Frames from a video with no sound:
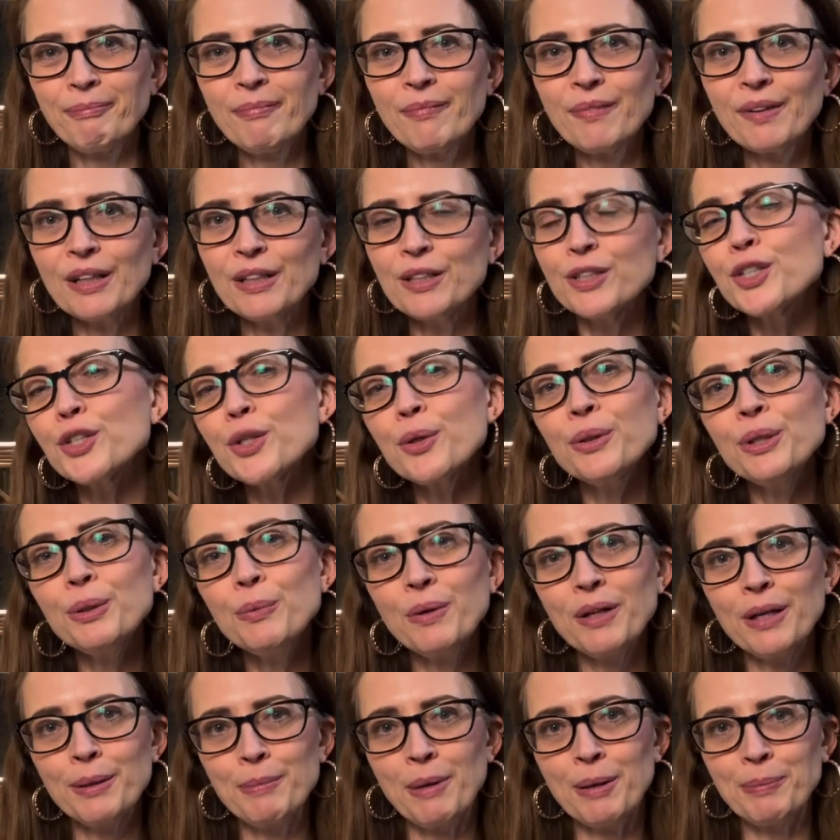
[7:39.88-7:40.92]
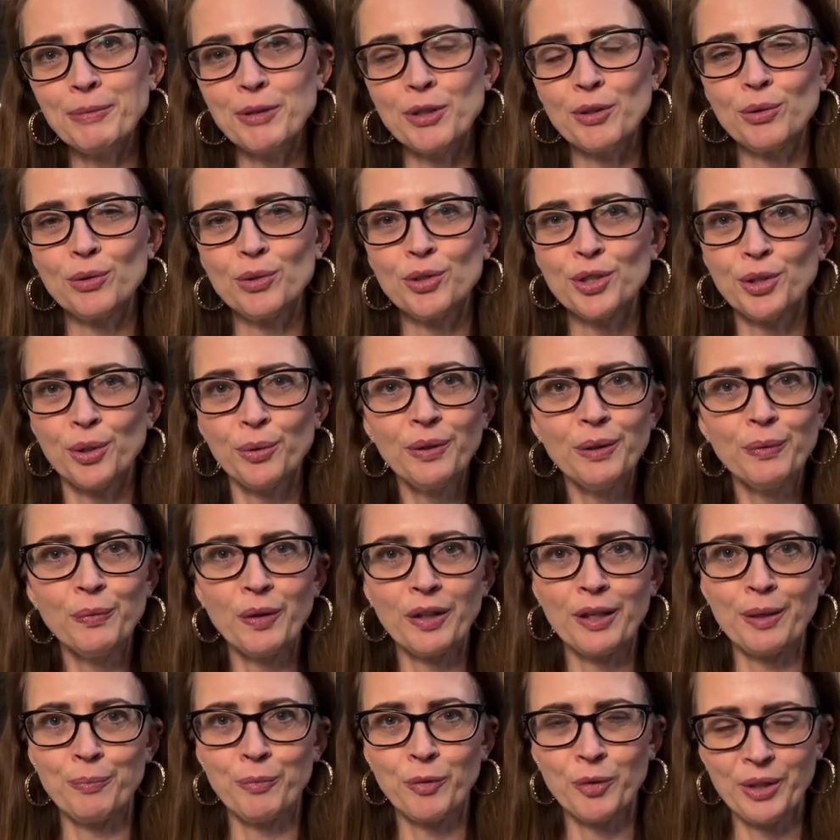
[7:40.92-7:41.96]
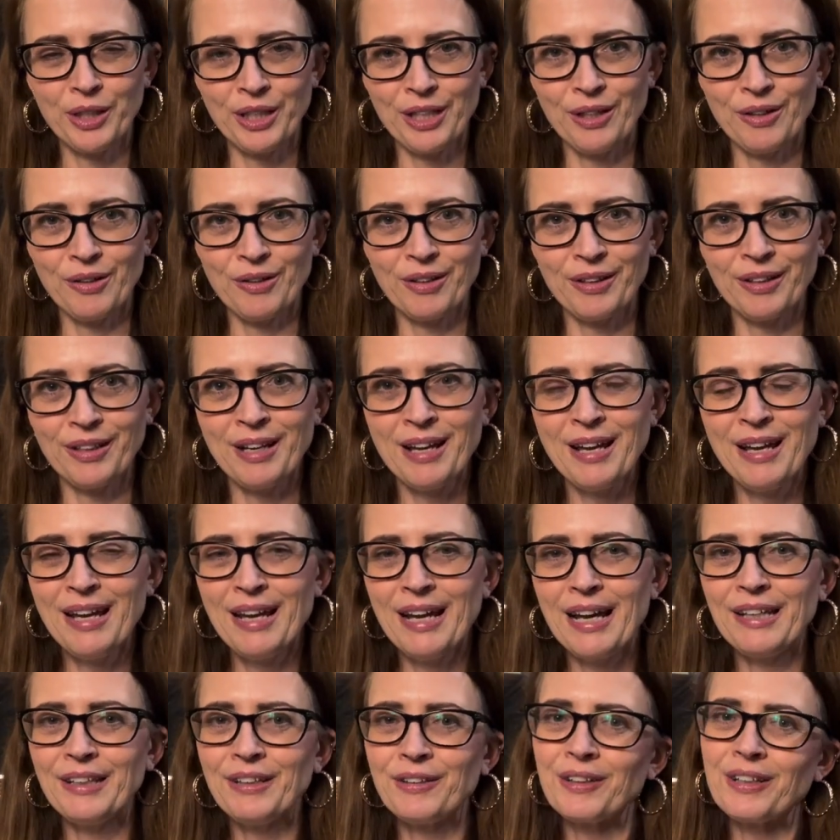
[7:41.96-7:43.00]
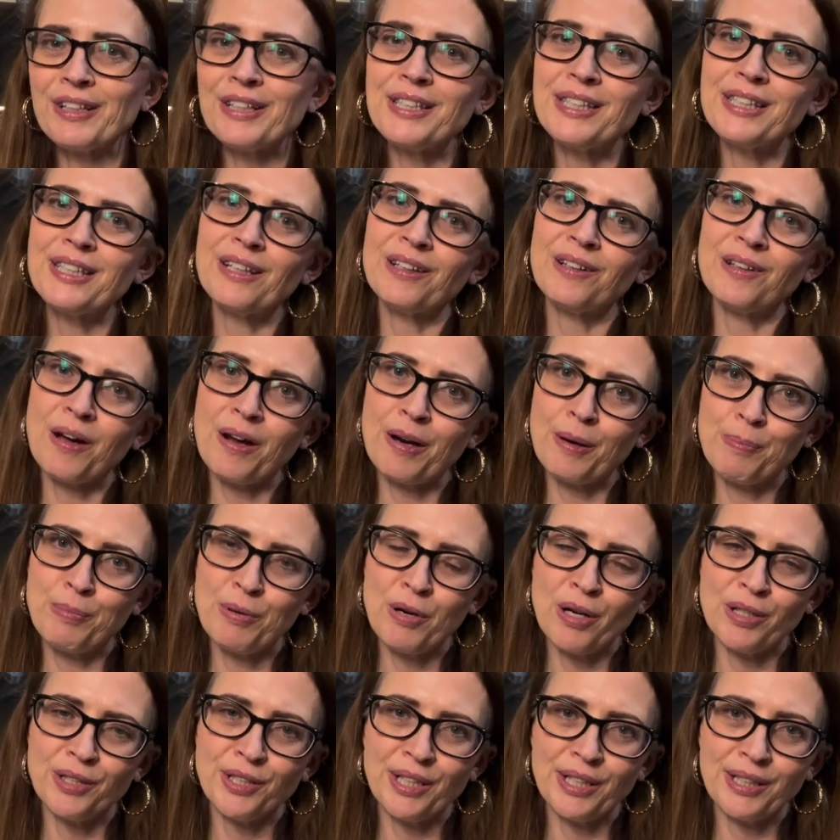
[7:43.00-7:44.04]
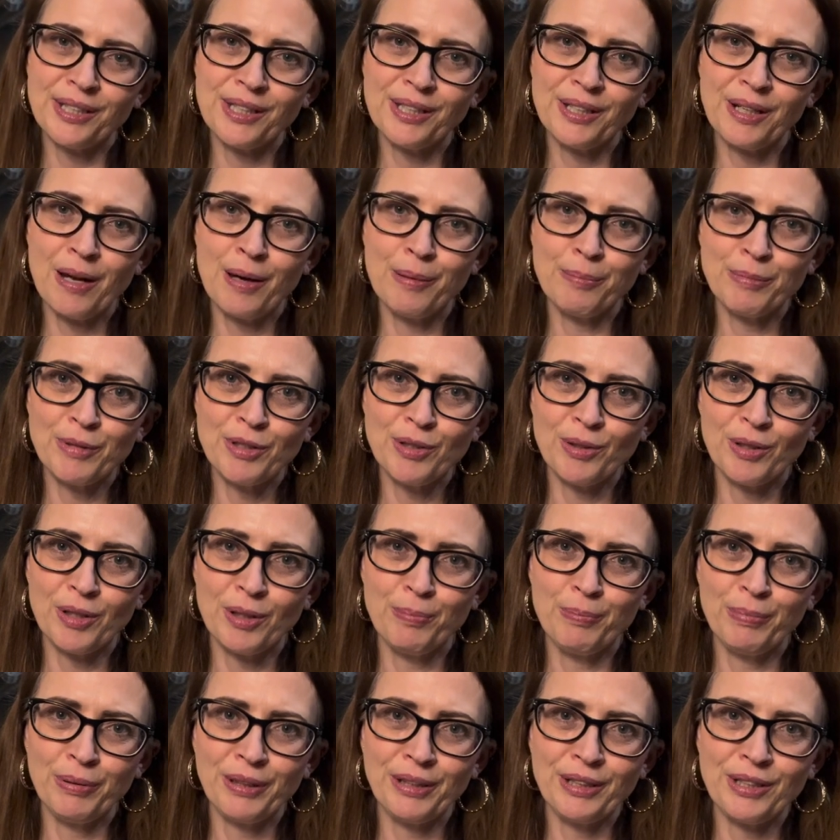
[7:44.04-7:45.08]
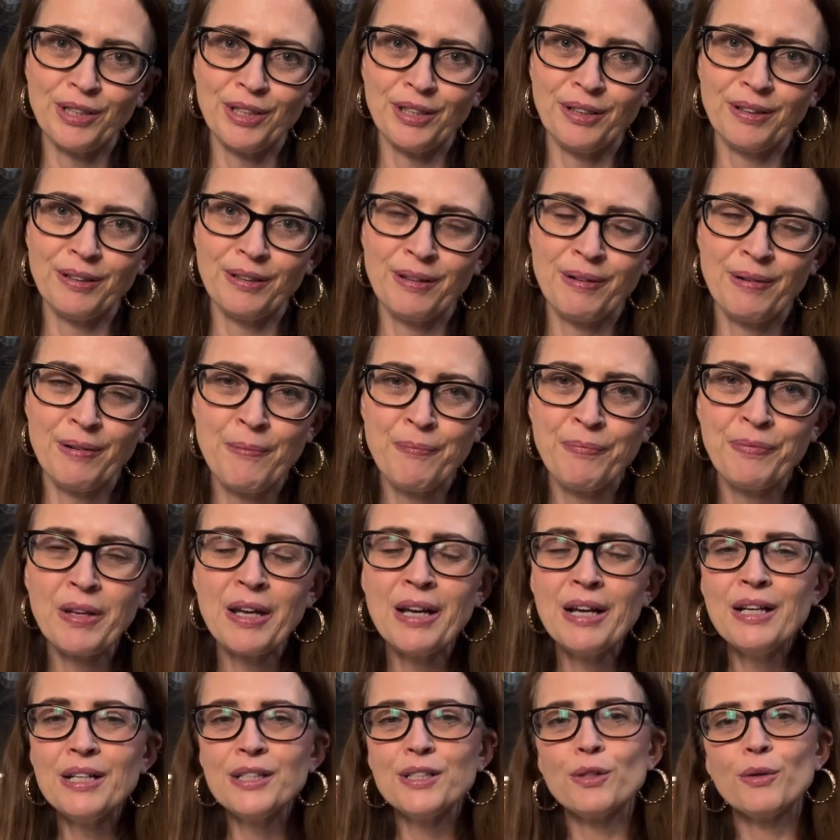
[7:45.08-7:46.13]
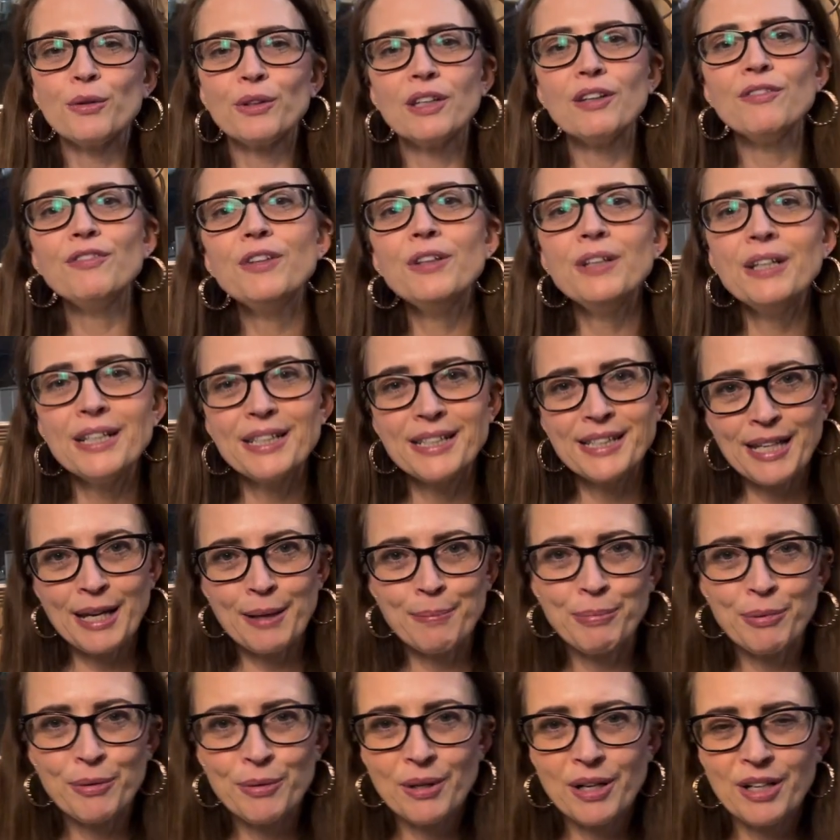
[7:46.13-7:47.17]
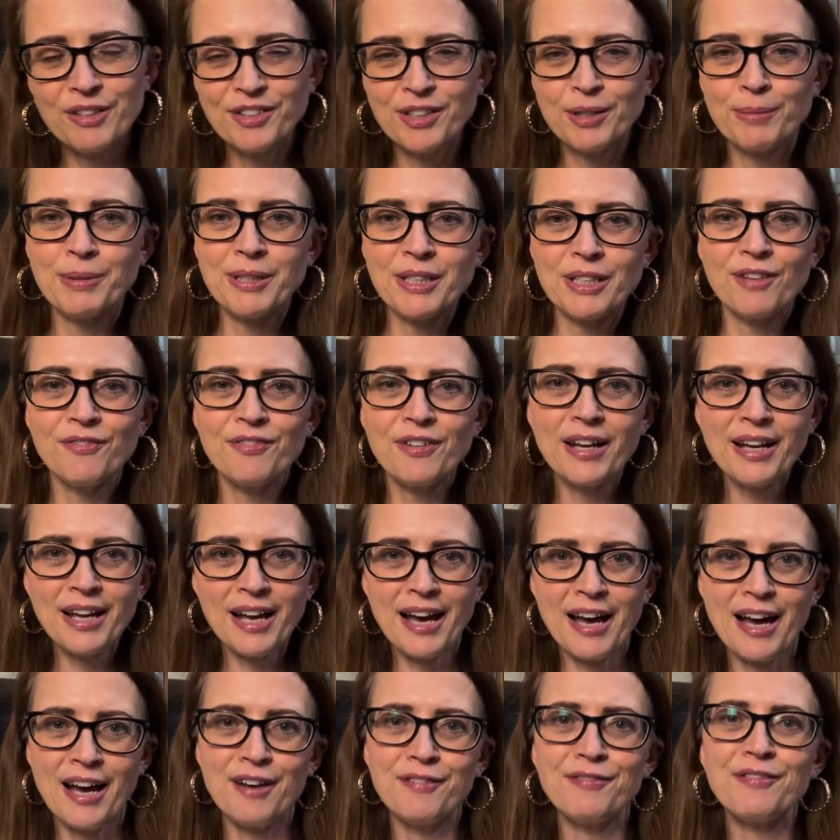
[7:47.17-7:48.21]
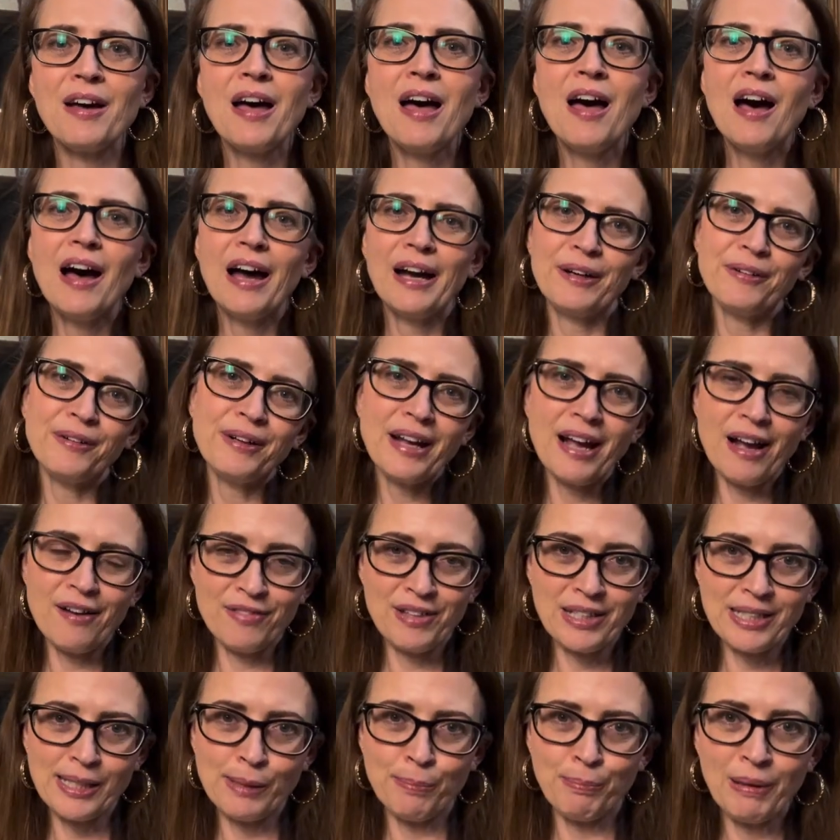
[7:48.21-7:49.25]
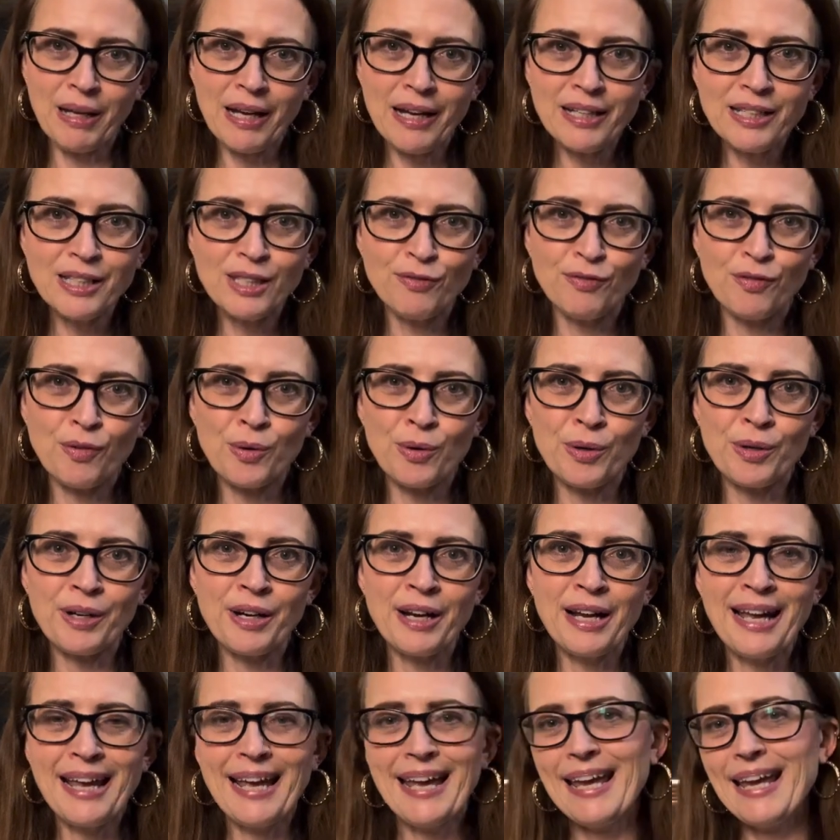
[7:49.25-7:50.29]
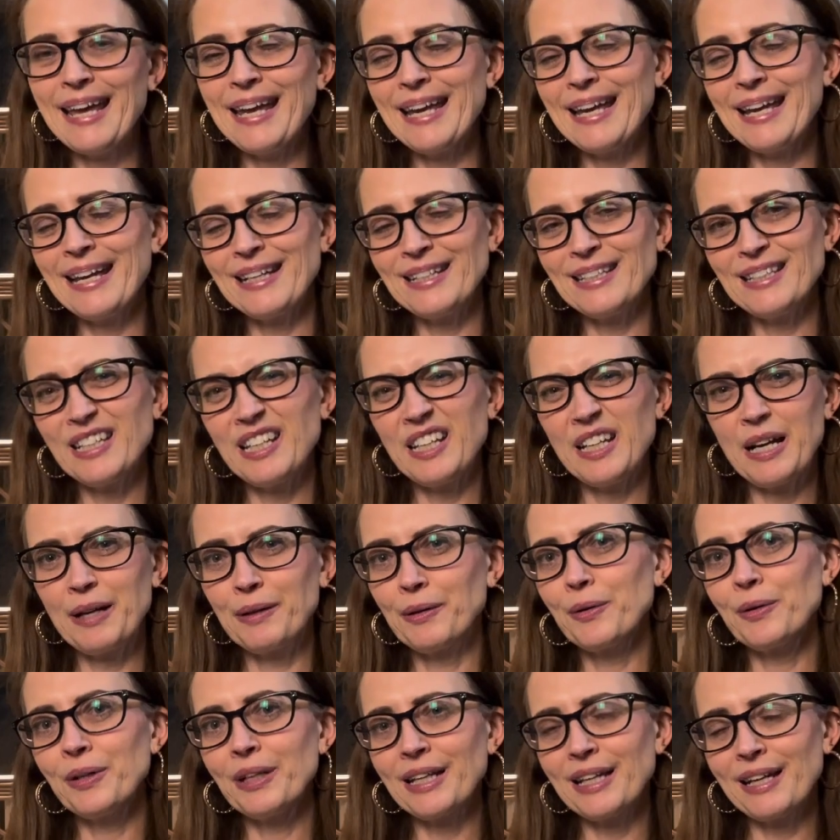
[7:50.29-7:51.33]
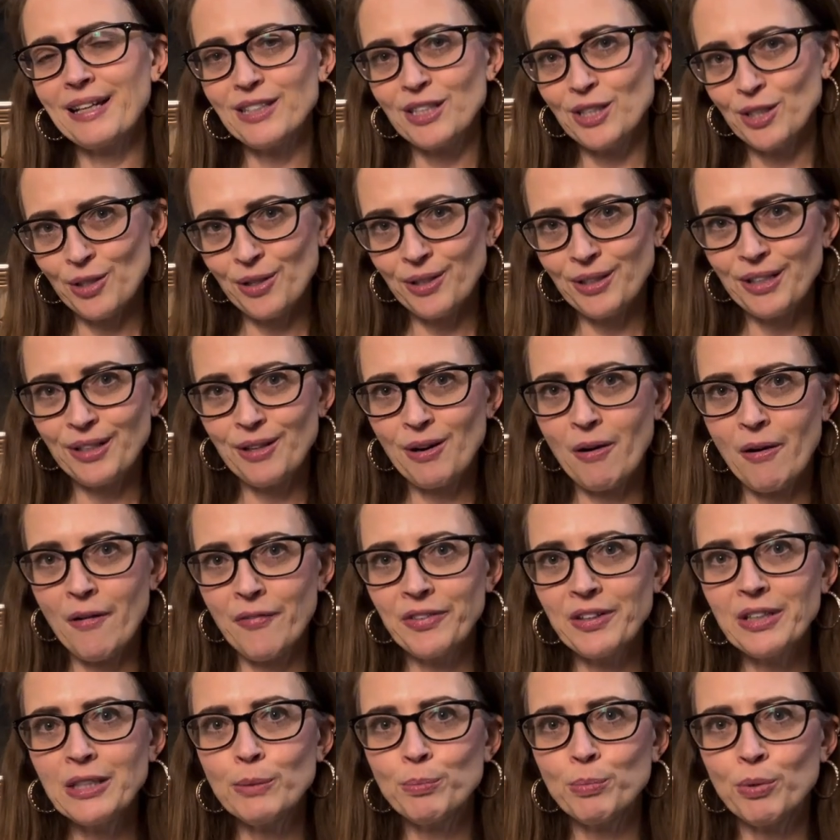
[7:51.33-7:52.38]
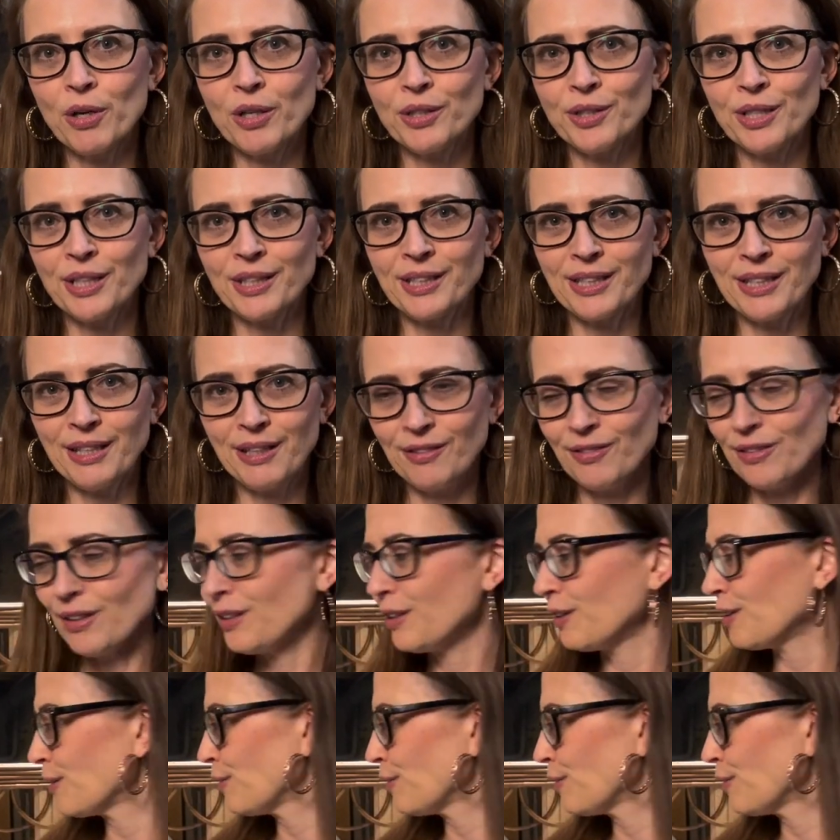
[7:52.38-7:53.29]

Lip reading: and show you what I'm up to, show you what I'm working on, and you're going to see a lot of projects come to completion. So I'll give you an example of some stuff I have. I already have the supplies for, and I'm going to get started on these projects in the near